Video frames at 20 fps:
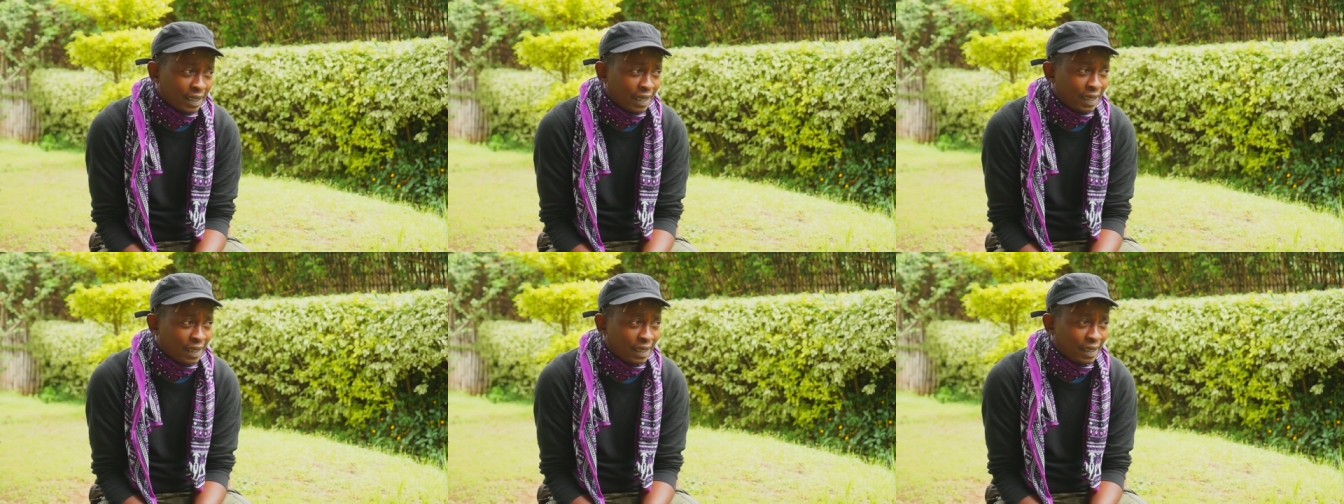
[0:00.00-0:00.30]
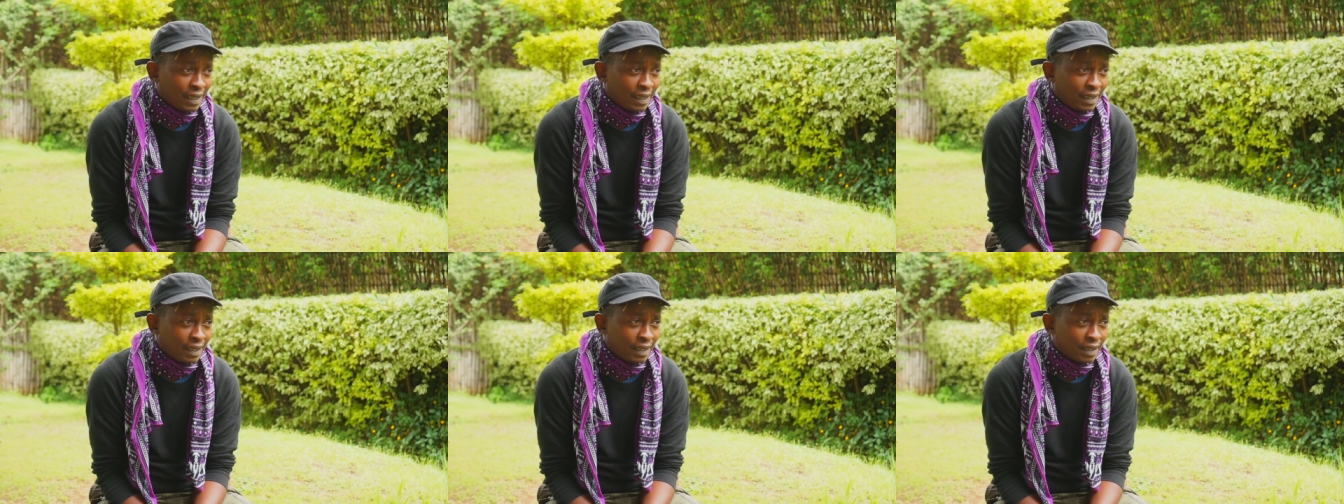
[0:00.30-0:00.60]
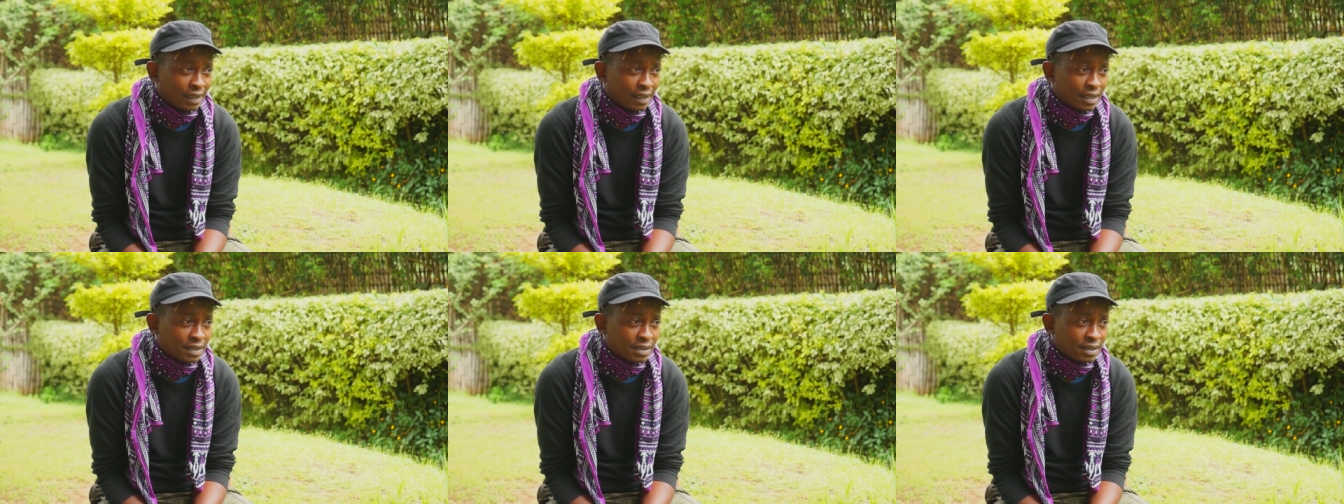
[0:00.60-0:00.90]

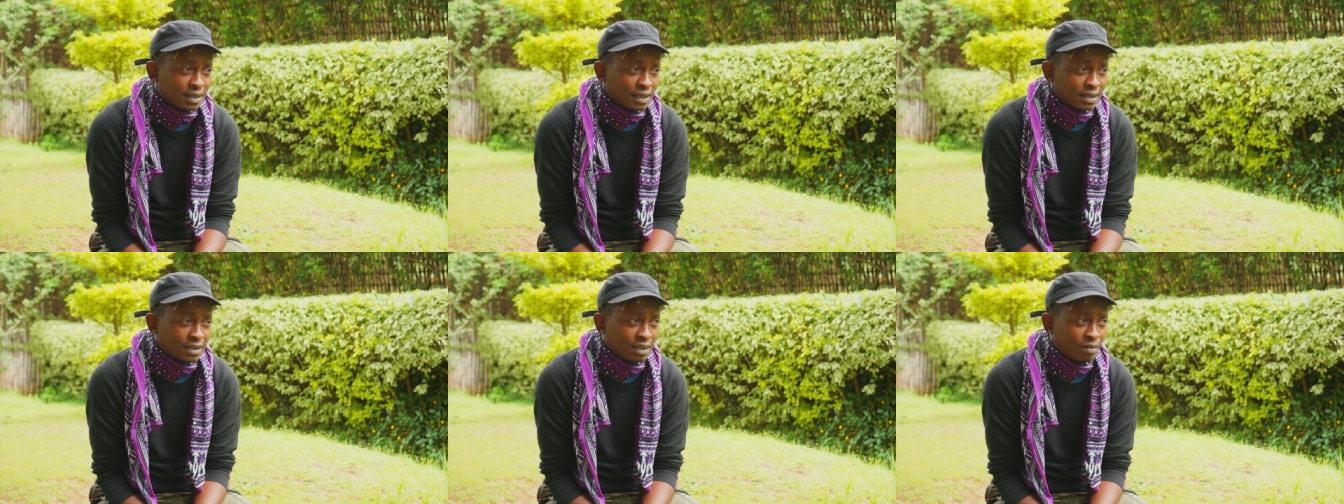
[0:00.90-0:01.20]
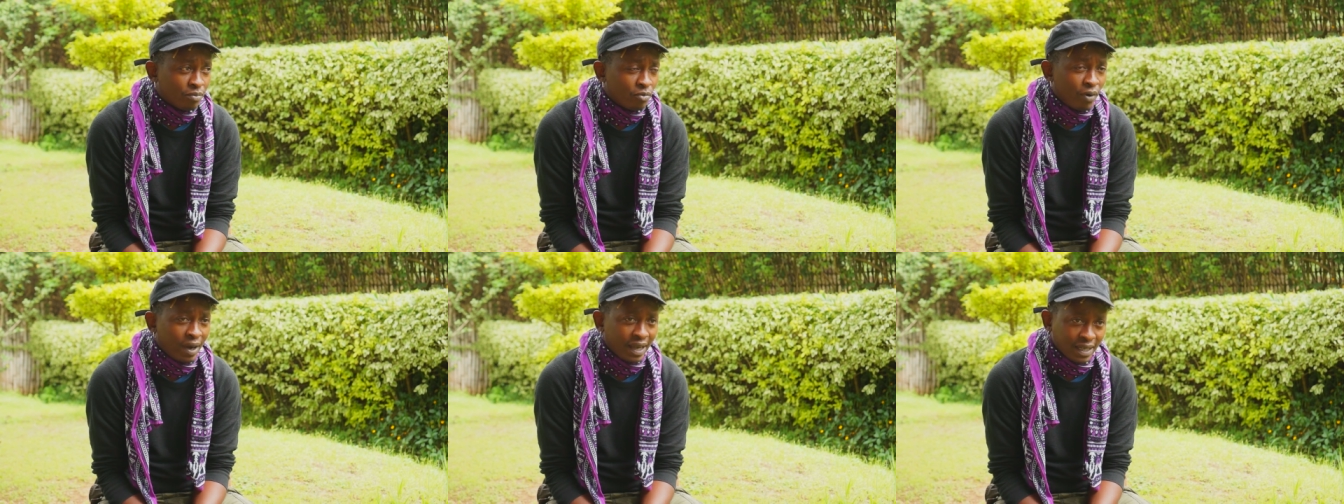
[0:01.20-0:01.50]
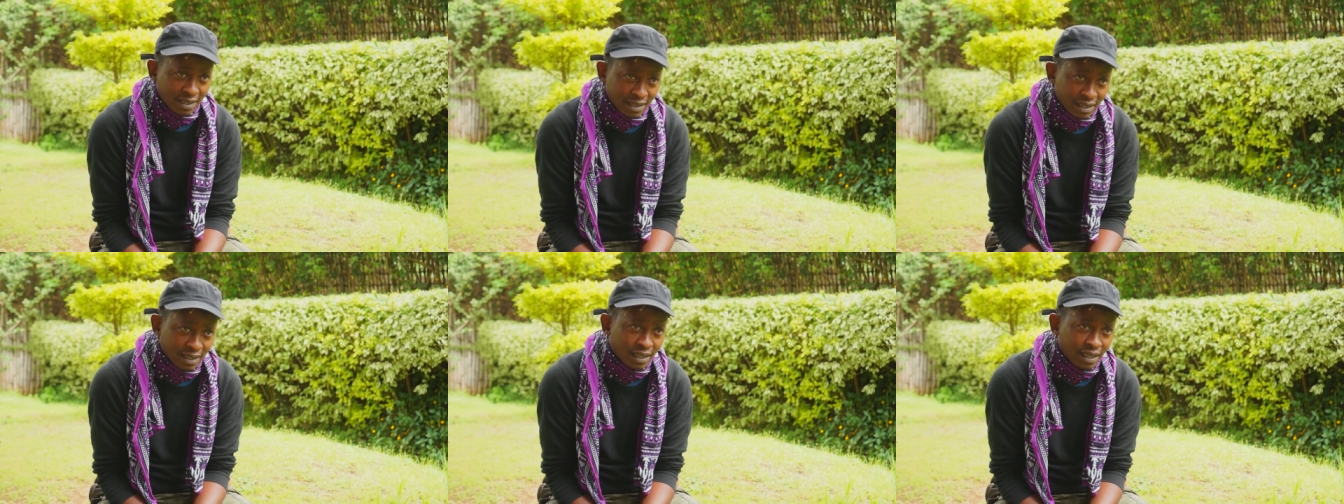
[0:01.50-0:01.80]
uh, there's there's some
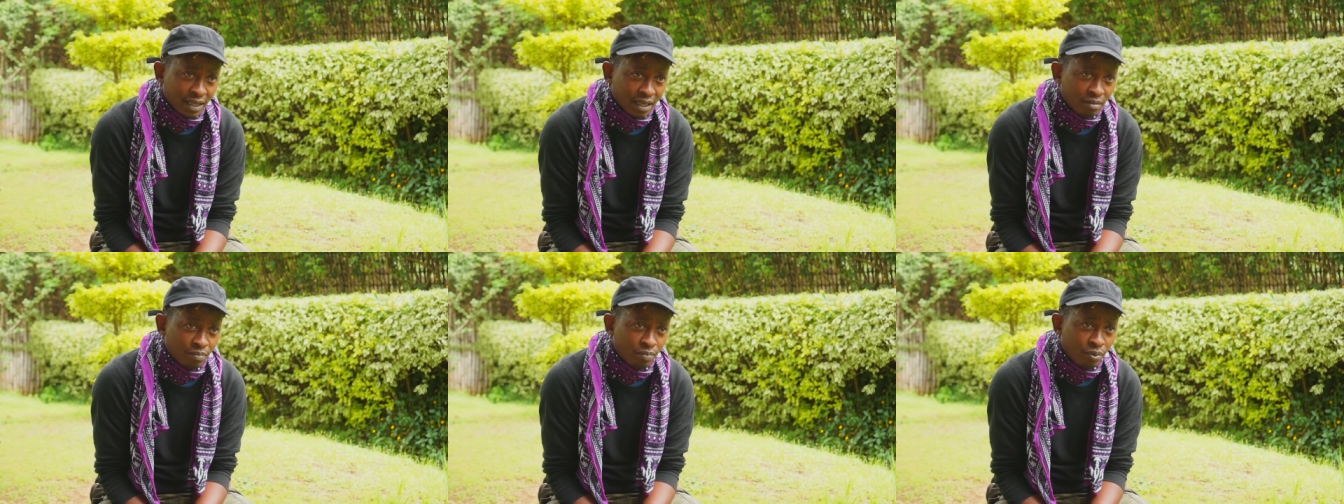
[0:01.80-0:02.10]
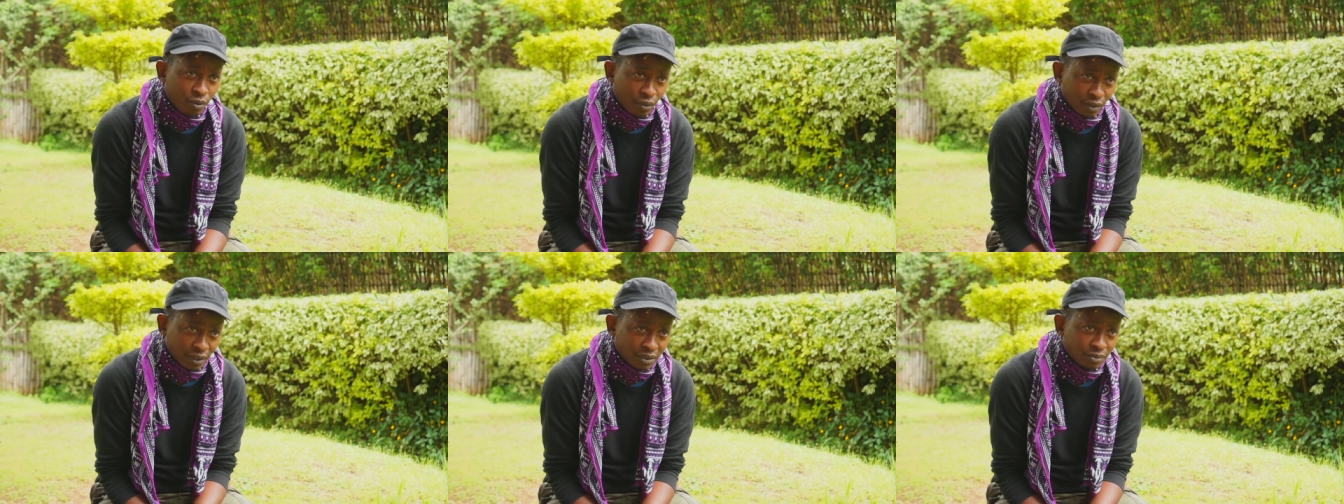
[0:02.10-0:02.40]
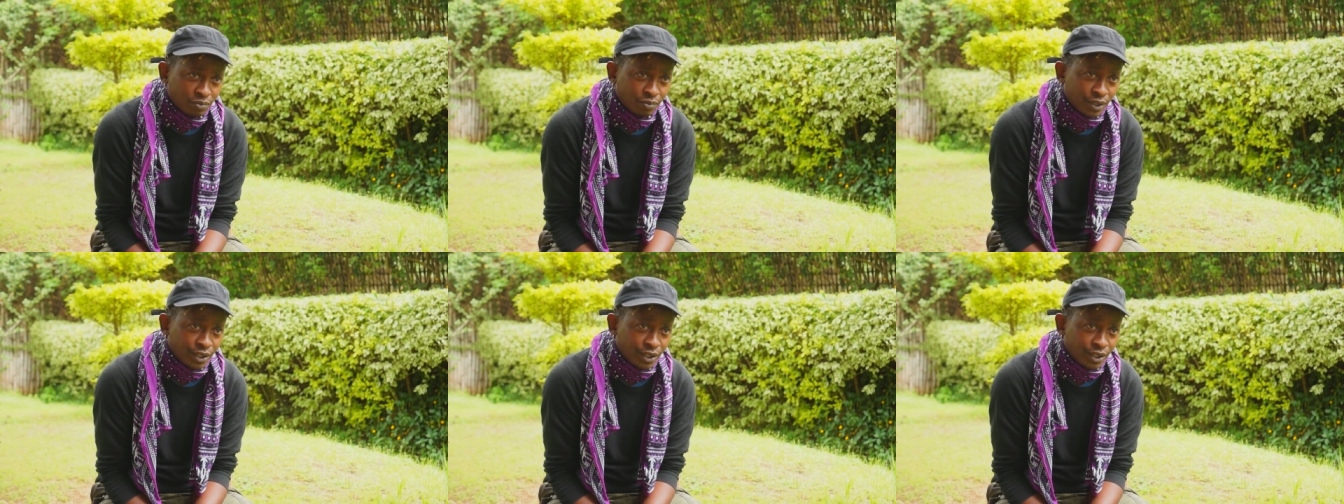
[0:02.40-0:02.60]
rice that he had bought,